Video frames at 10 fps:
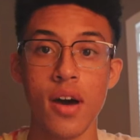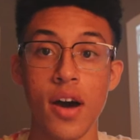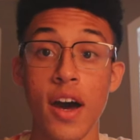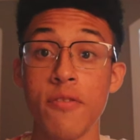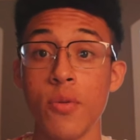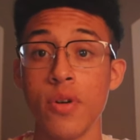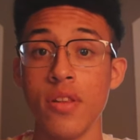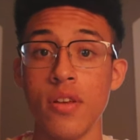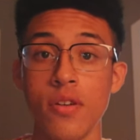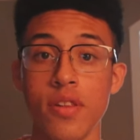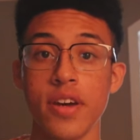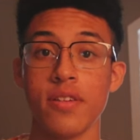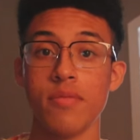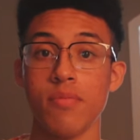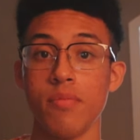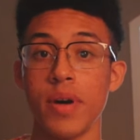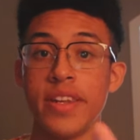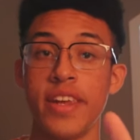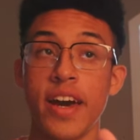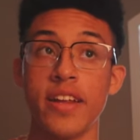Uh, after we unload, like
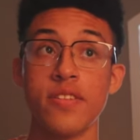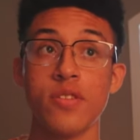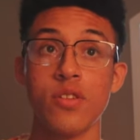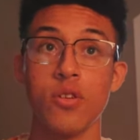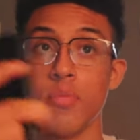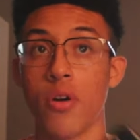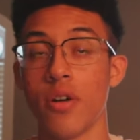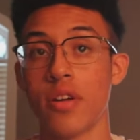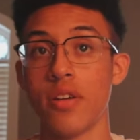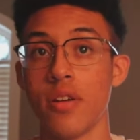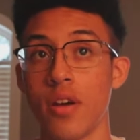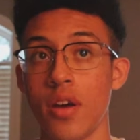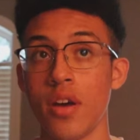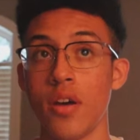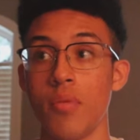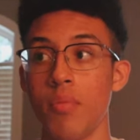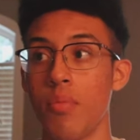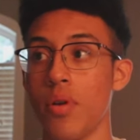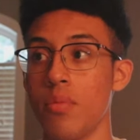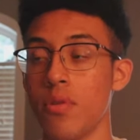my dad, he's gonna go park it,
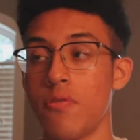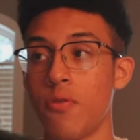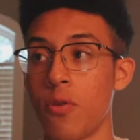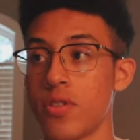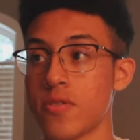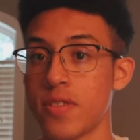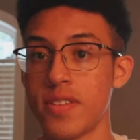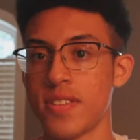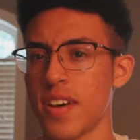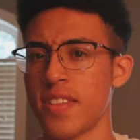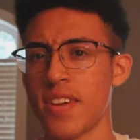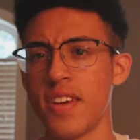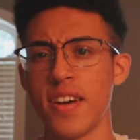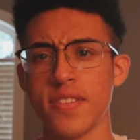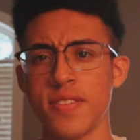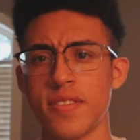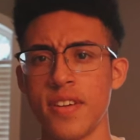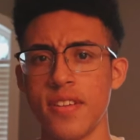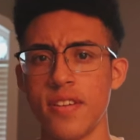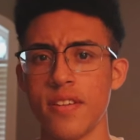but before he's, I think he has to
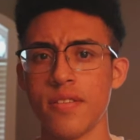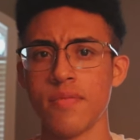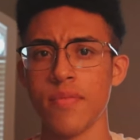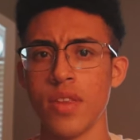stay there,